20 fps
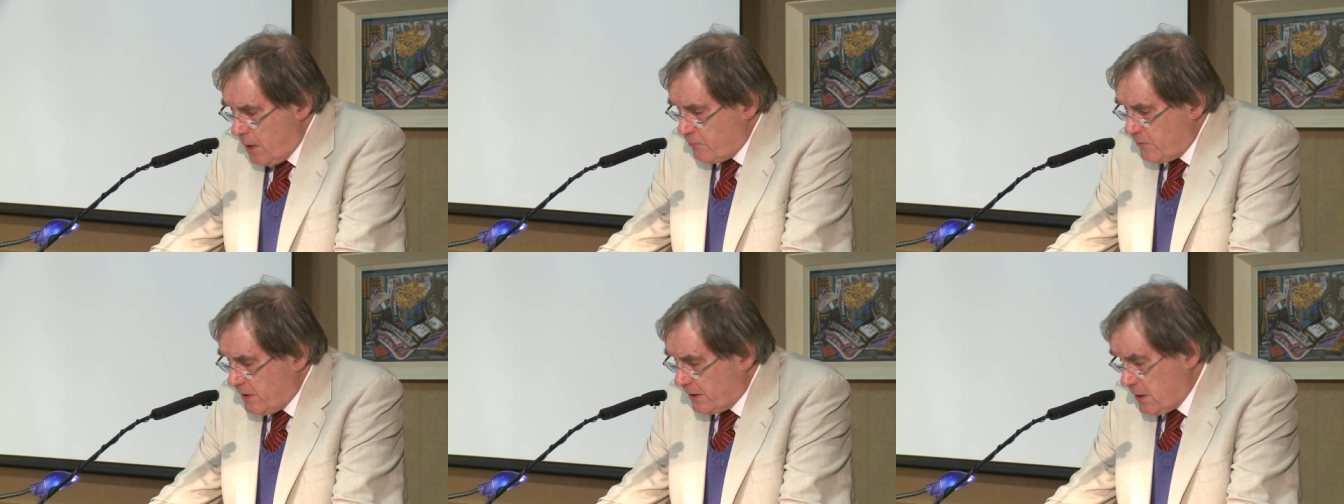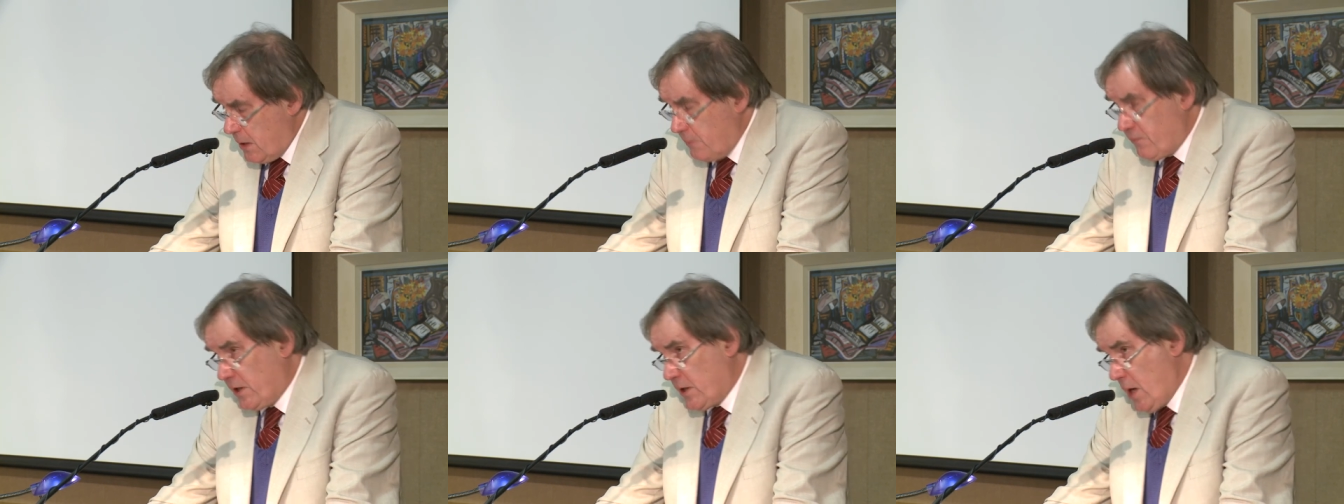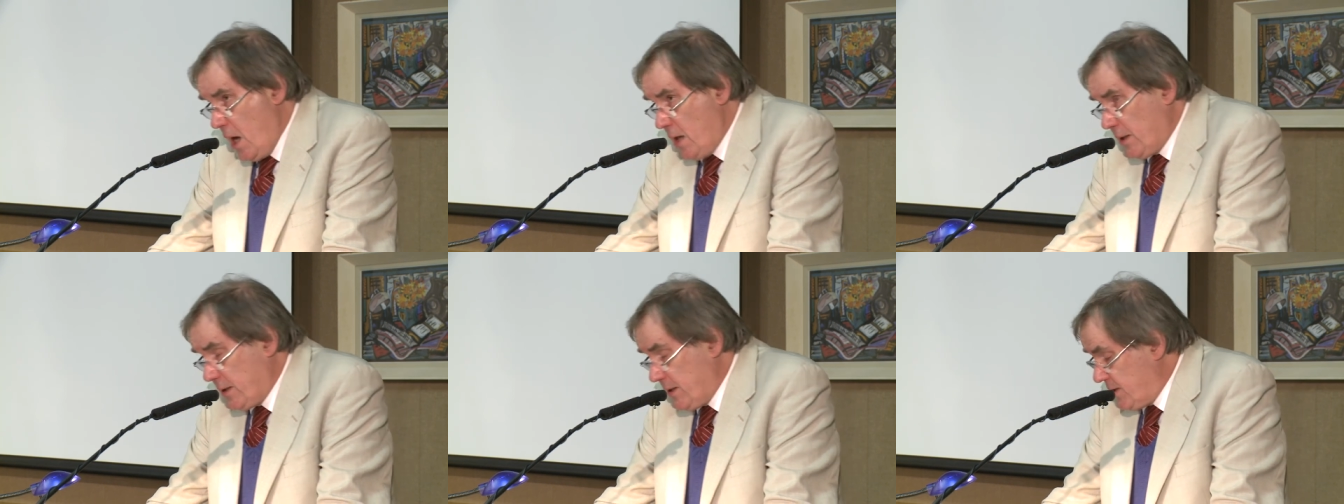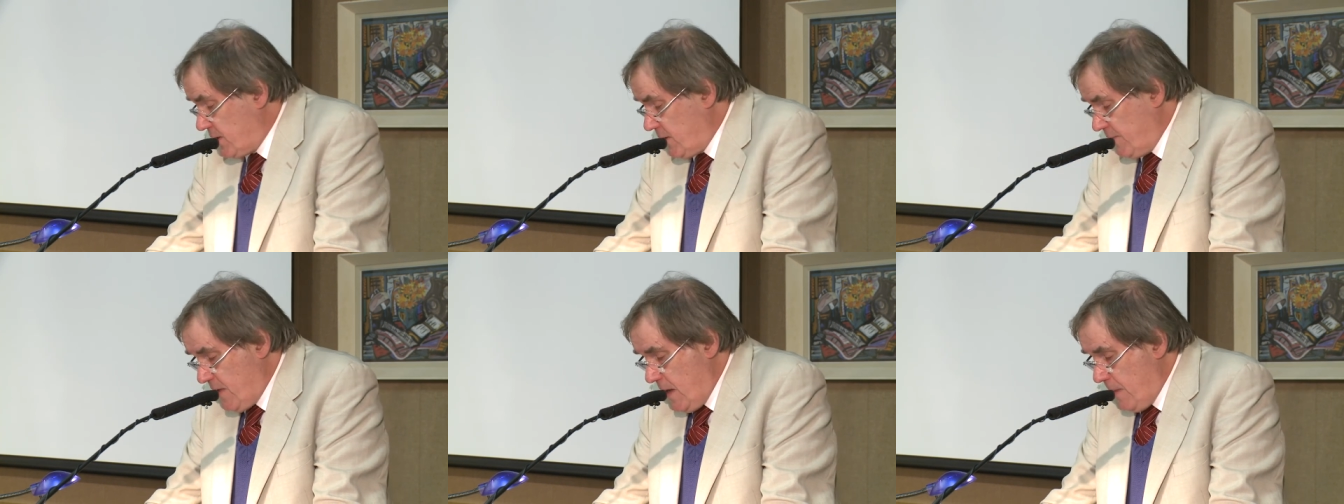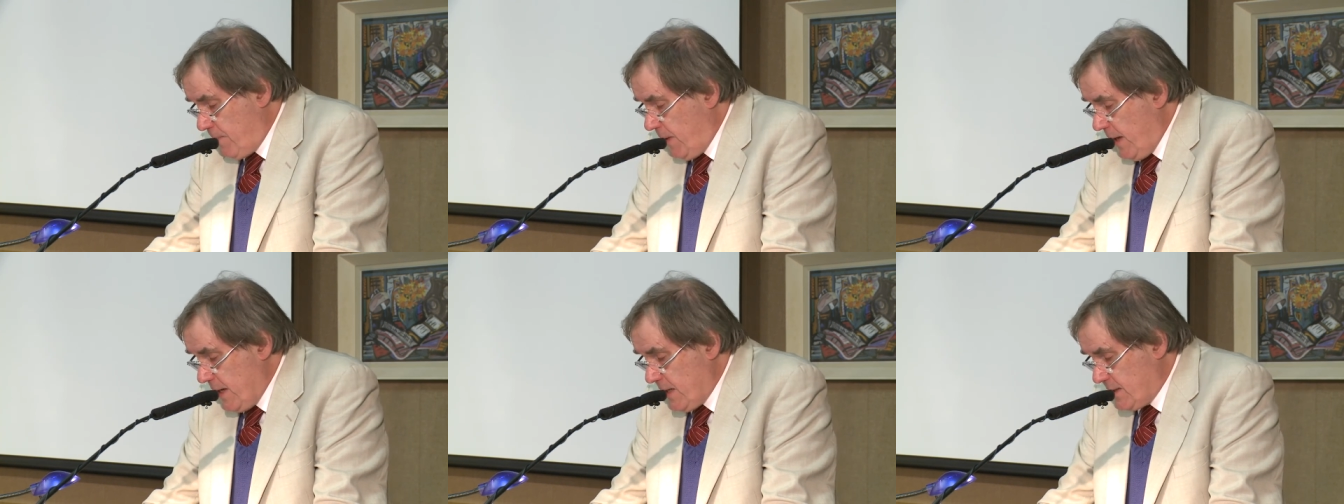Reg regardless of
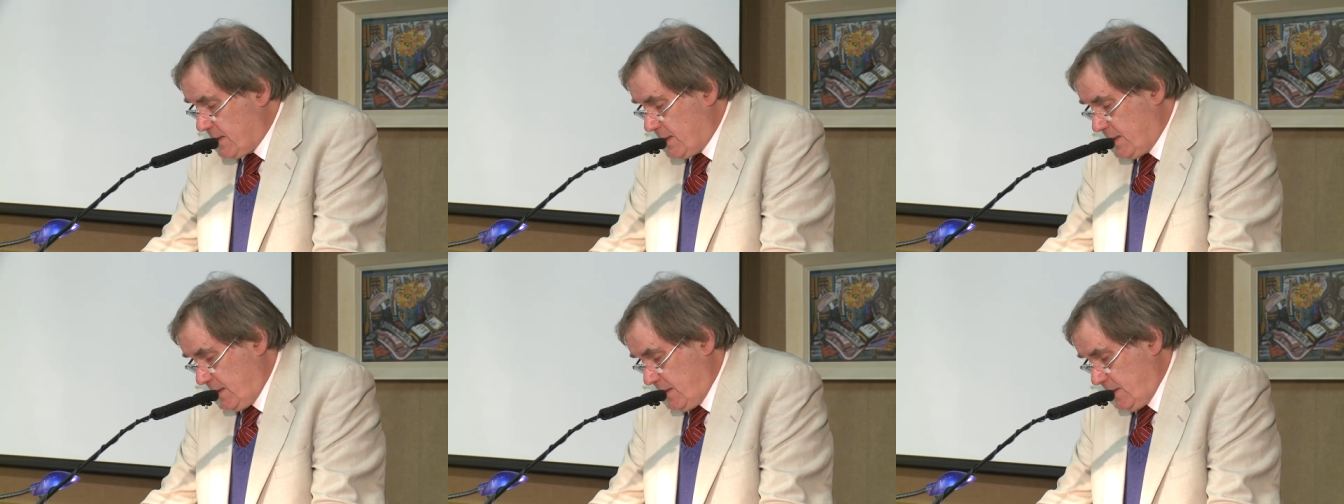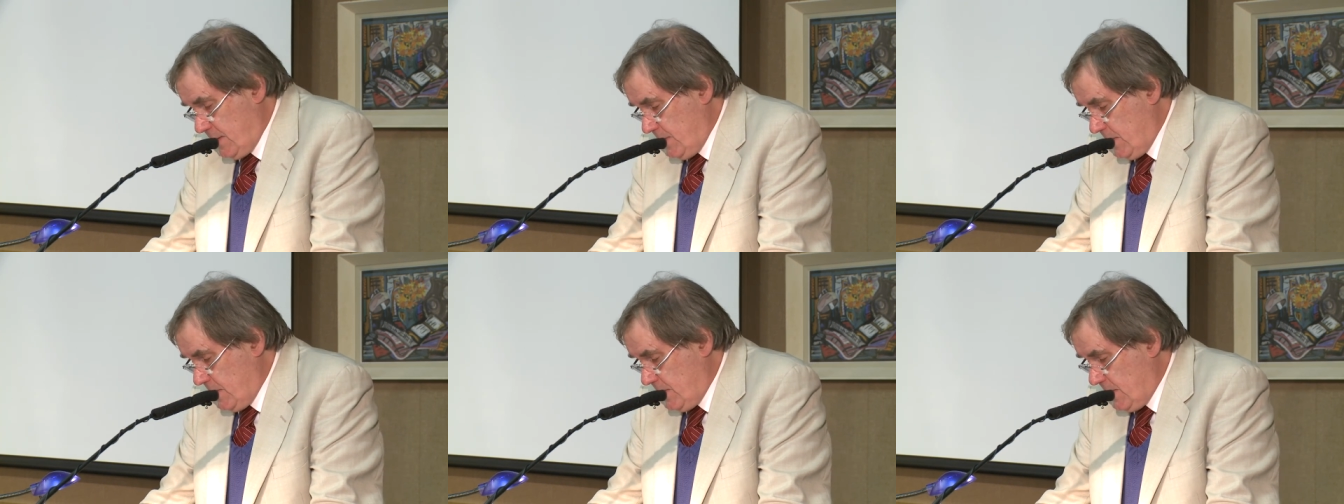their place